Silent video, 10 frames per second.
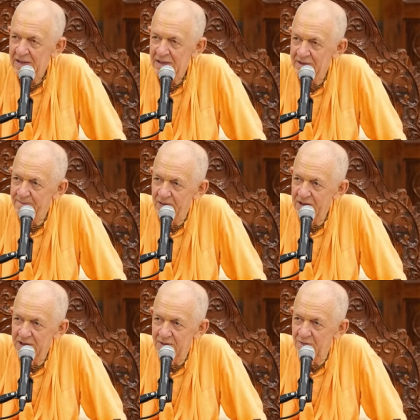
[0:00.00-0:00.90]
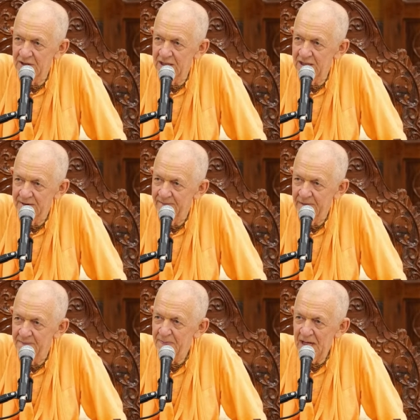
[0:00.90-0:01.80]
There's the place where
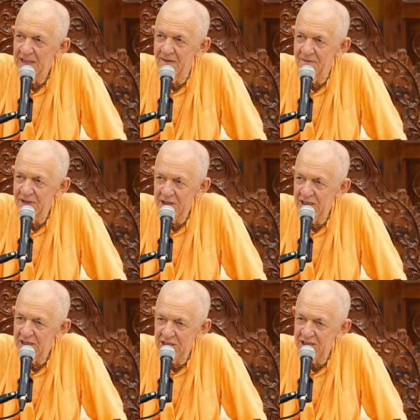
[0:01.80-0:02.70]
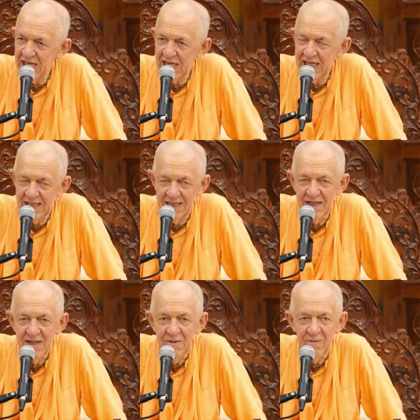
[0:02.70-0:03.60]
the Pandavas had
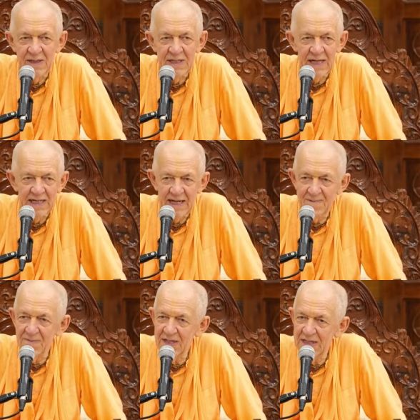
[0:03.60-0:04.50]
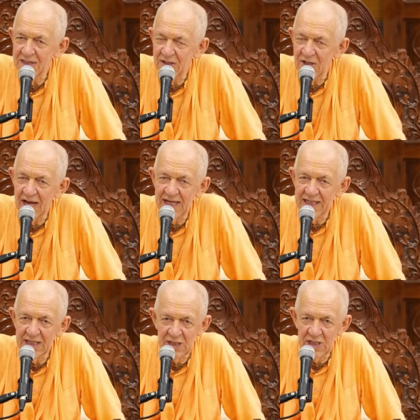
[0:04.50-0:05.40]
stayed when they came there to
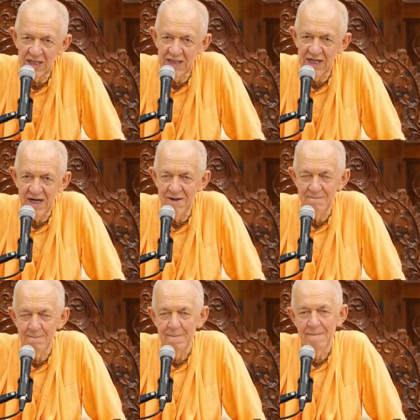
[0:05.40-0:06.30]
Eka Chakra.